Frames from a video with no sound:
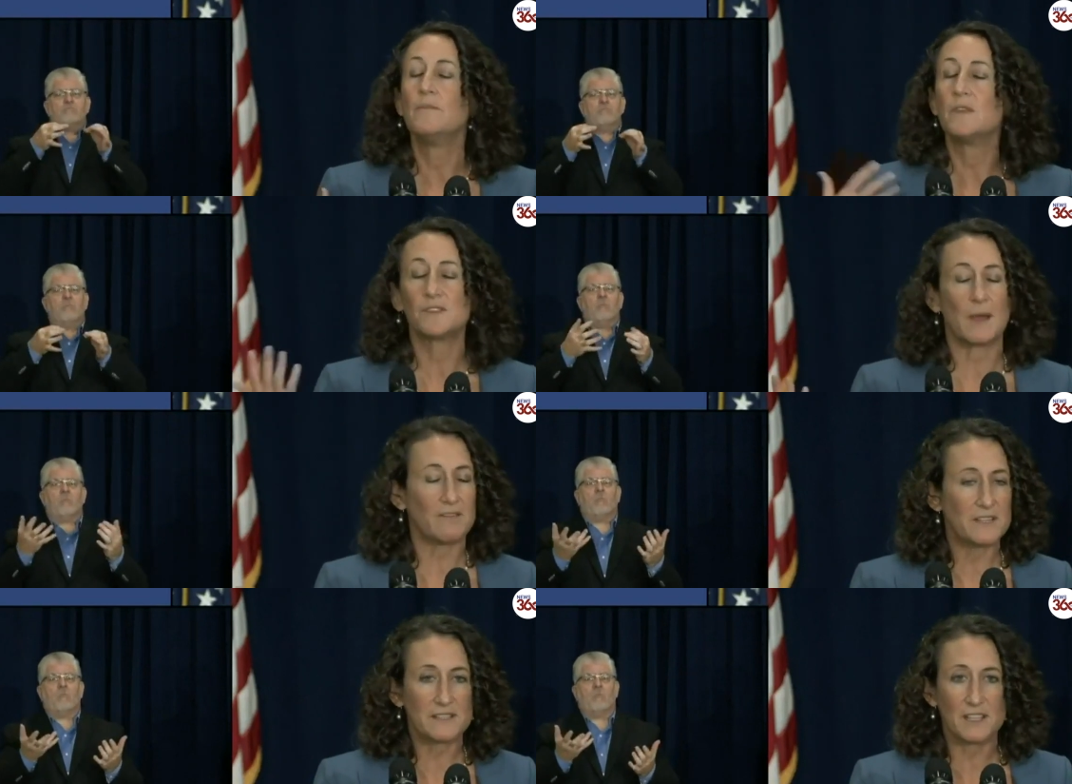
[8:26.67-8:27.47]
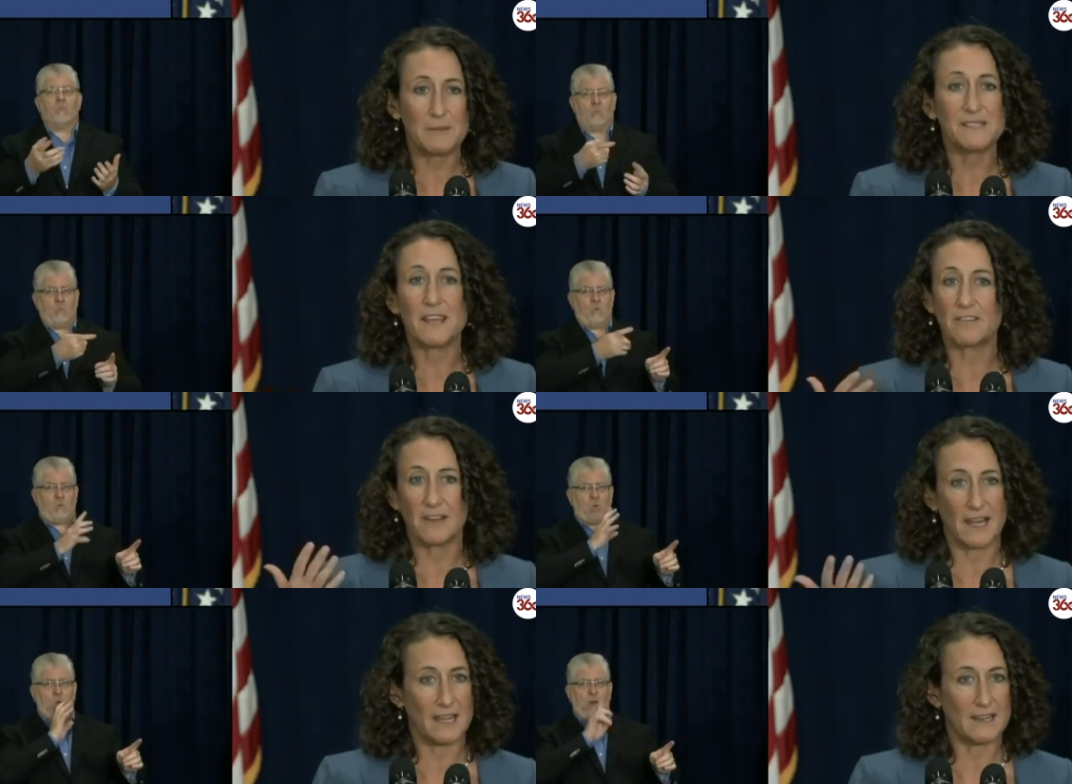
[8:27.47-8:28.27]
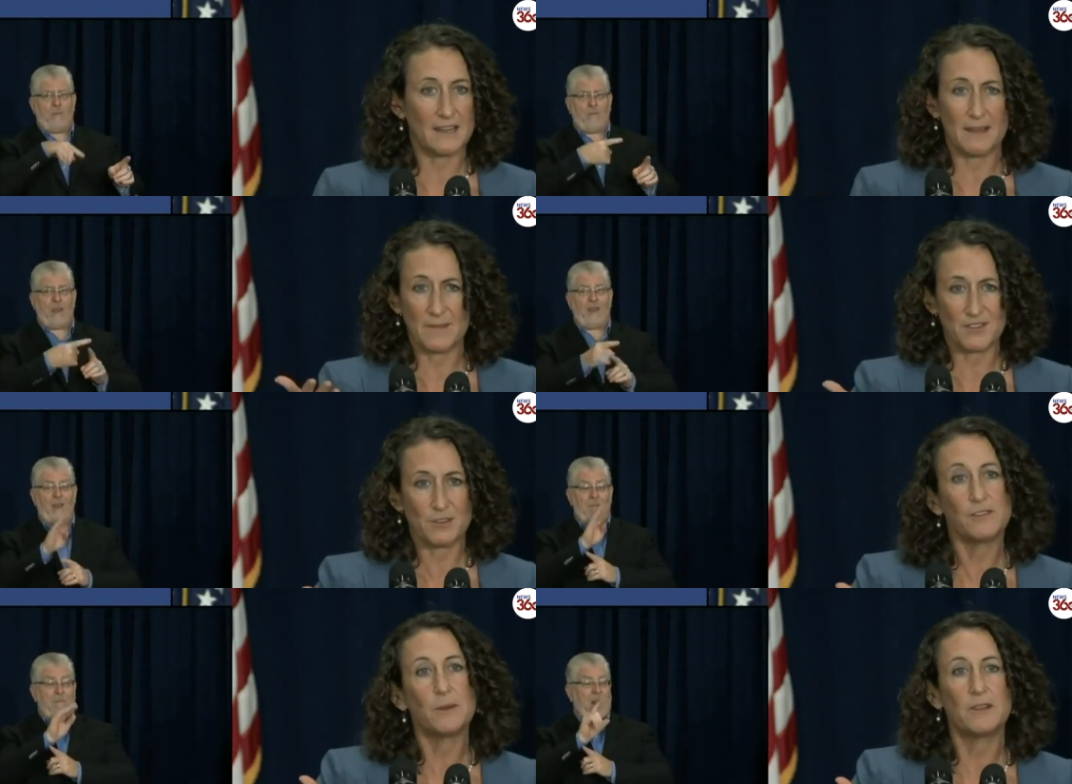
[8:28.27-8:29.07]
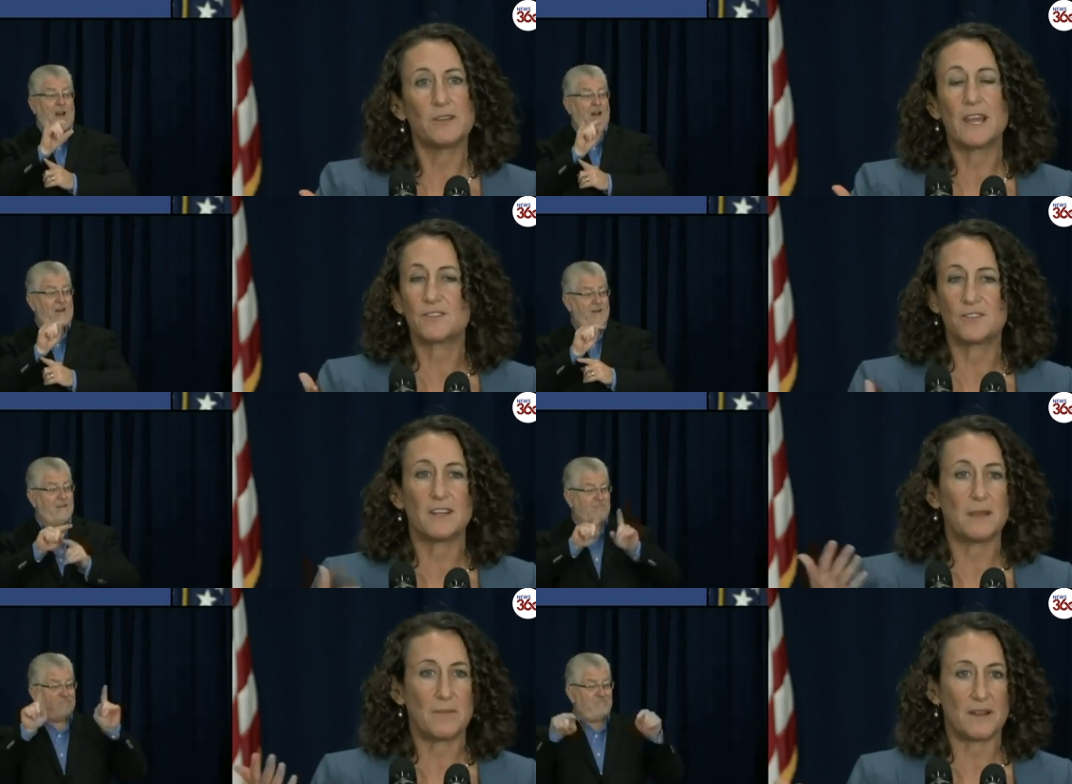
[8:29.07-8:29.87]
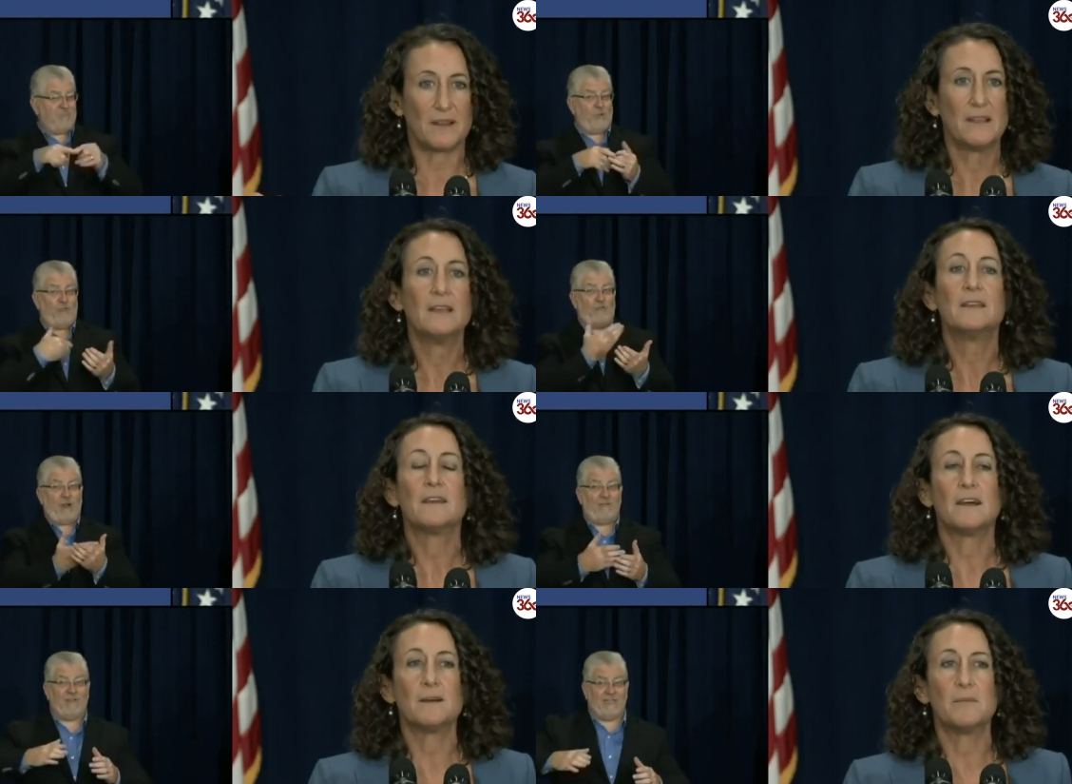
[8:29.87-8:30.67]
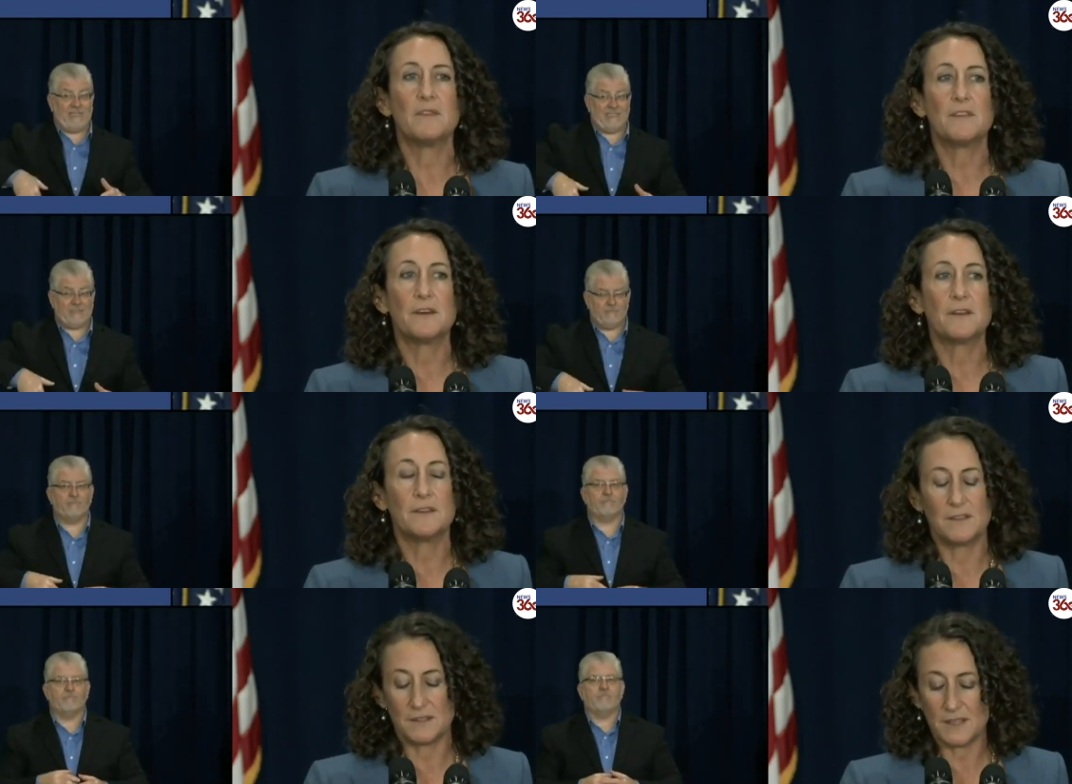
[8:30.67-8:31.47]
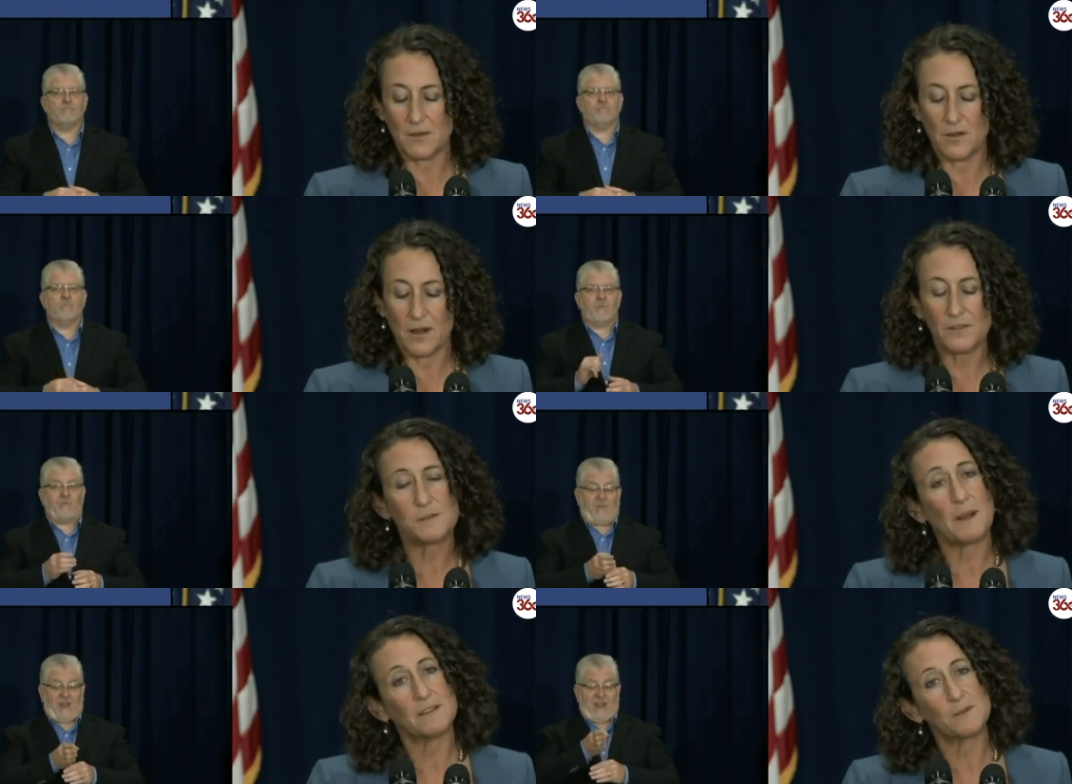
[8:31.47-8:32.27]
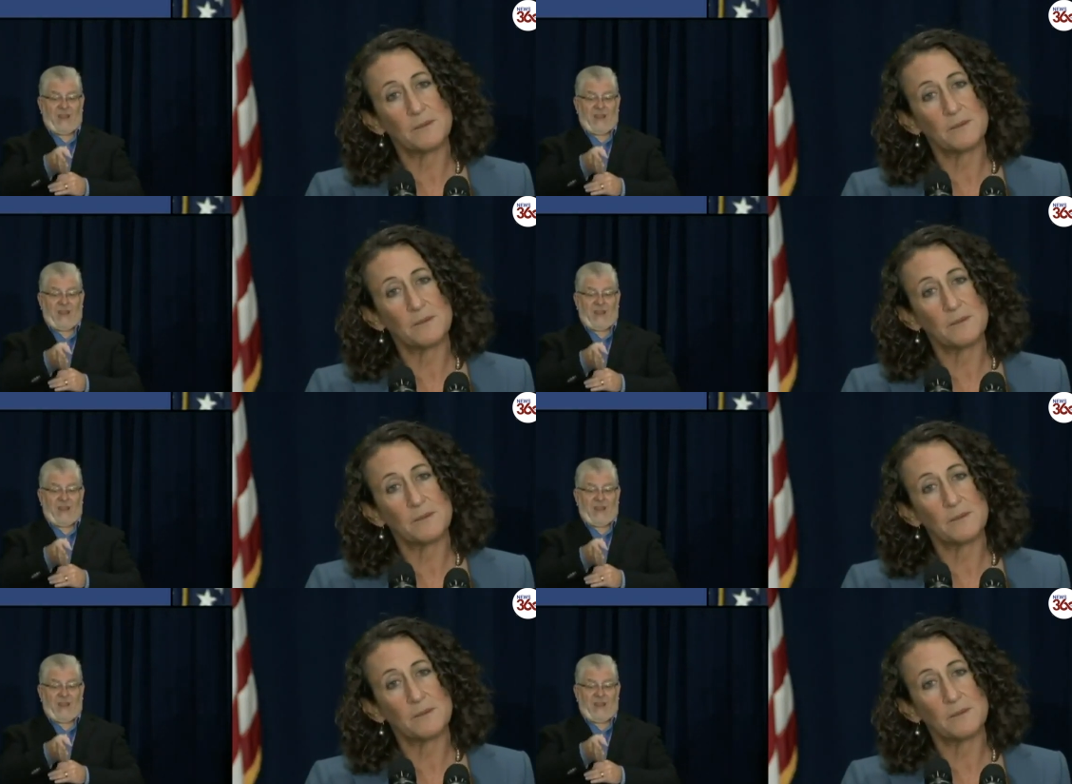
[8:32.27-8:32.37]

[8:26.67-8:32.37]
Speaker 1: So everything's going to be segregated. I'm not sure if you were here yesterday, but um, the, the, all those ballots will